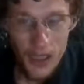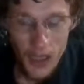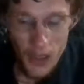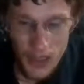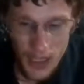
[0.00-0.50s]

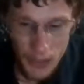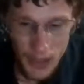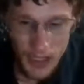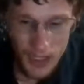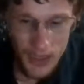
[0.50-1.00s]
Something
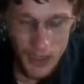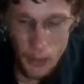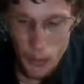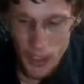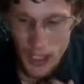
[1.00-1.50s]
else I'm going
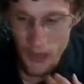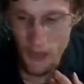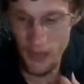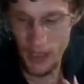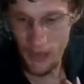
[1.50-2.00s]
to point out.
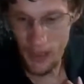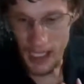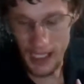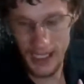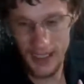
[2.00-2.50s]
I
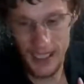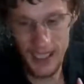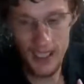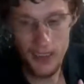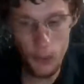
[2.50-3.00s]
can't say
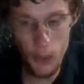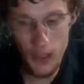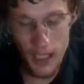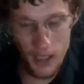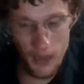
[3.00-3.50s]
this will work
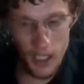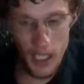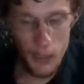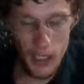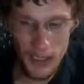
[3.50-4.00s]
out or
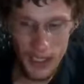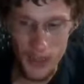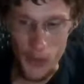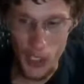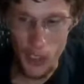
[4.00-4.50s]
not, but I
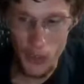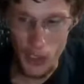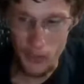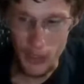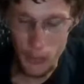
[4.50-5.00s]
think
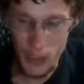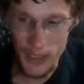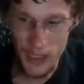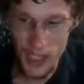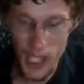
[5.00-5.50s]
Zawtooth is planning
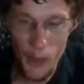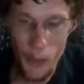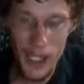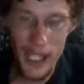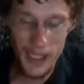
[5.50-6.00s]
on coming
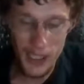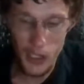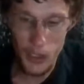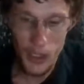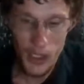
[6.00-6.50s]
back
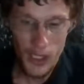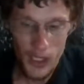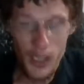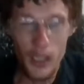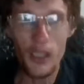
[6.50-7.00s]
to
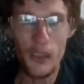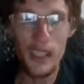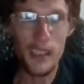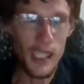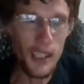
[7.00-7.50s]

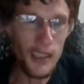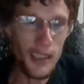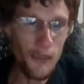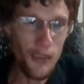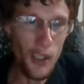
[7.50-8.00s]
this area to
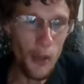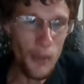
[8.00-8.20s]
film.